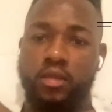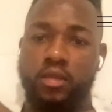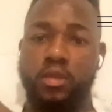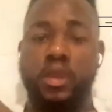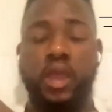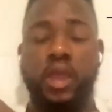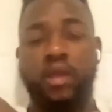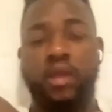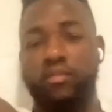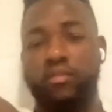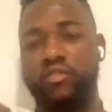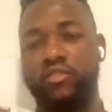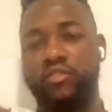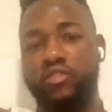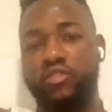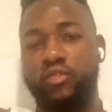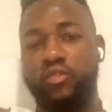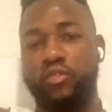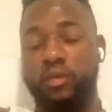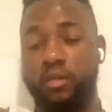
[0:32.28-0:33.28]
Yeah,
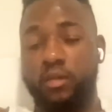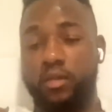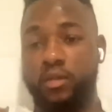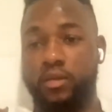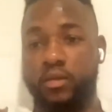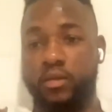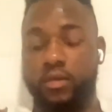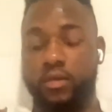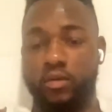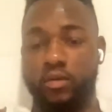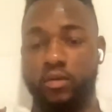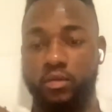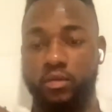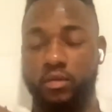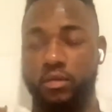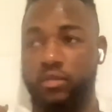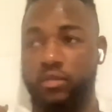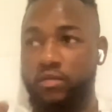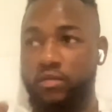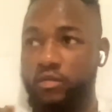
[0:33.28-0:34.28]
everything good. You
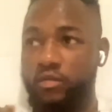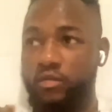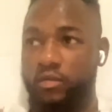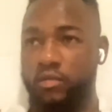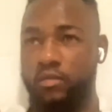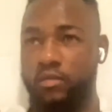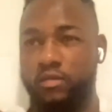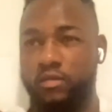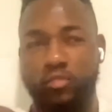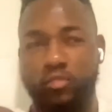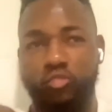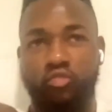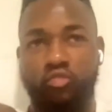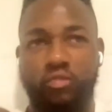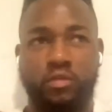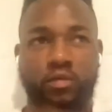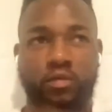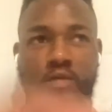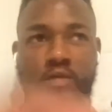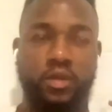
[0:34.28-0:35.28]
know, this is, I'm
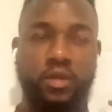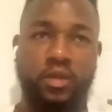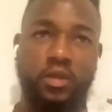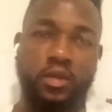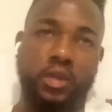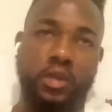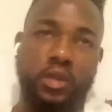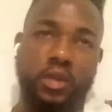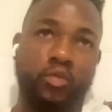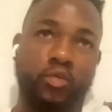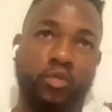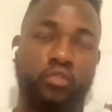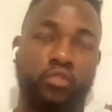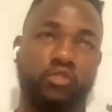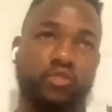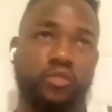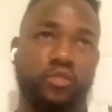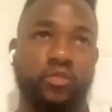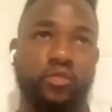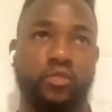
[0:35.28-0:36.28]
I'm
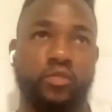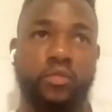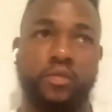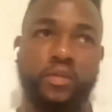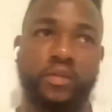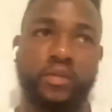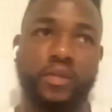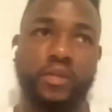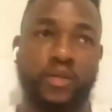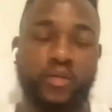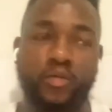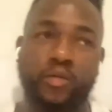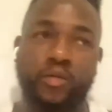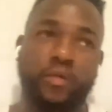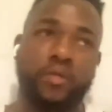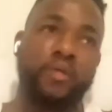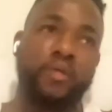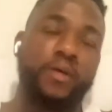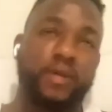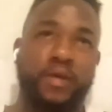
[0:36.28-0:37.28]
going to new.
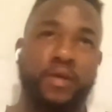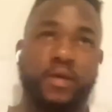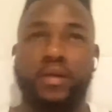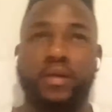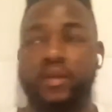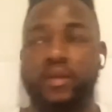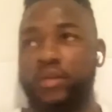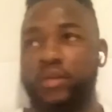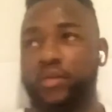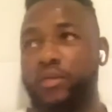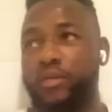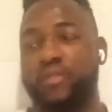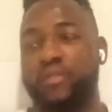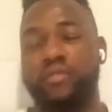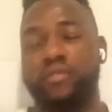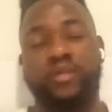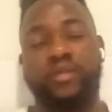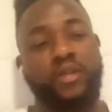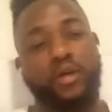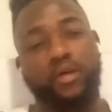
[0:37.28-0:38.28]
new
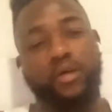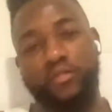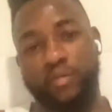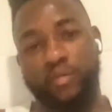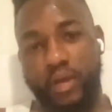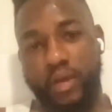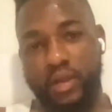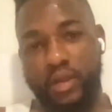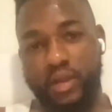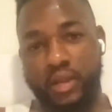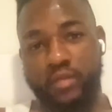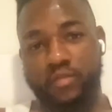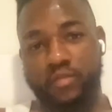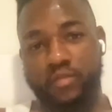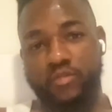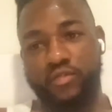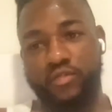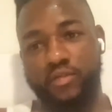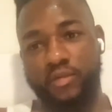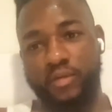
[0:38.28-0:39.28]
level of my
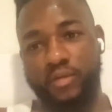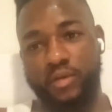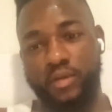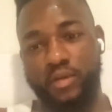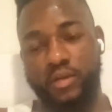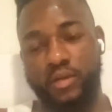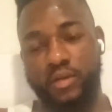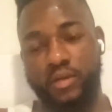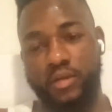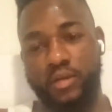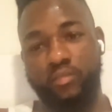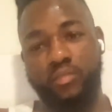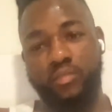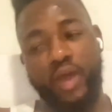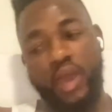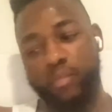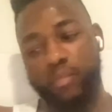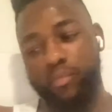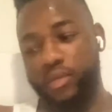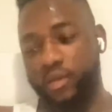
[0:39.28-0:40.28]
life, and I'm
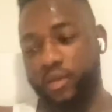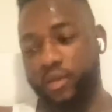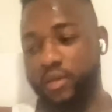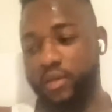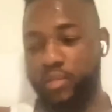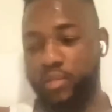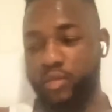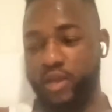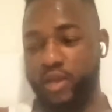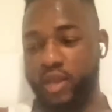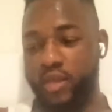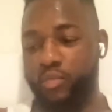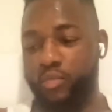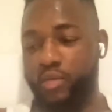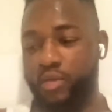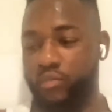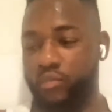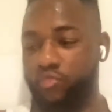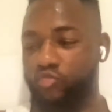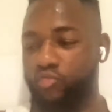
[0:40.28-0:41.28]
happy. I'm
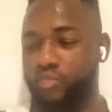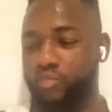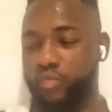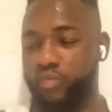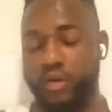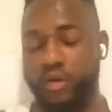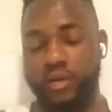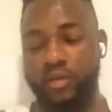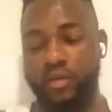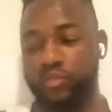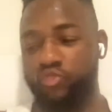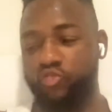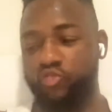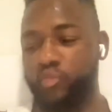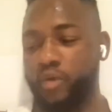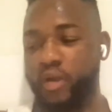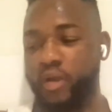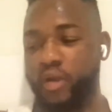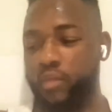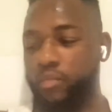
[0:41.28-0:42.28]
happy. I'm super,
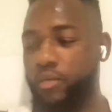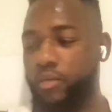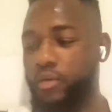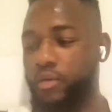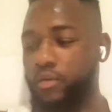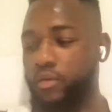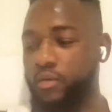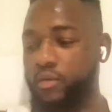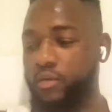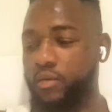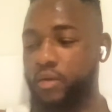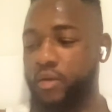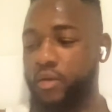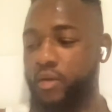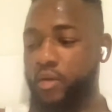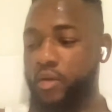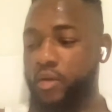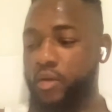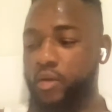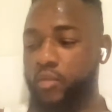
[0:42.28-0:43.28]
super happy, you know,
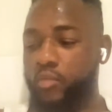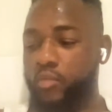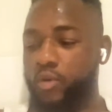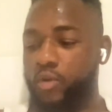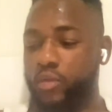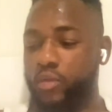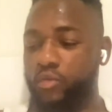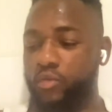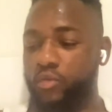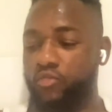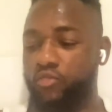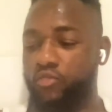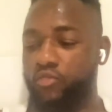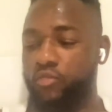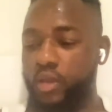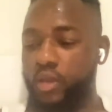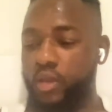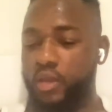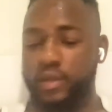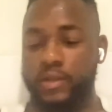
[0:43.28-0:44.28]
proud of
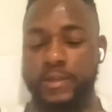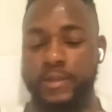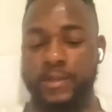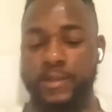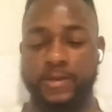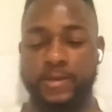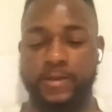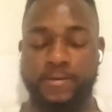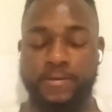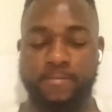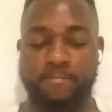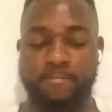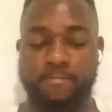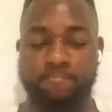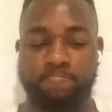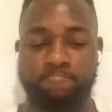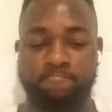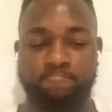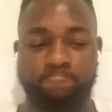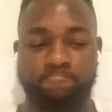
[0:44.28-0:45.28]
me. And
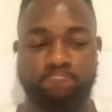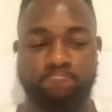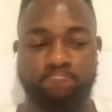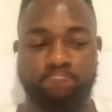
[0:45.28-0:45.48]
um,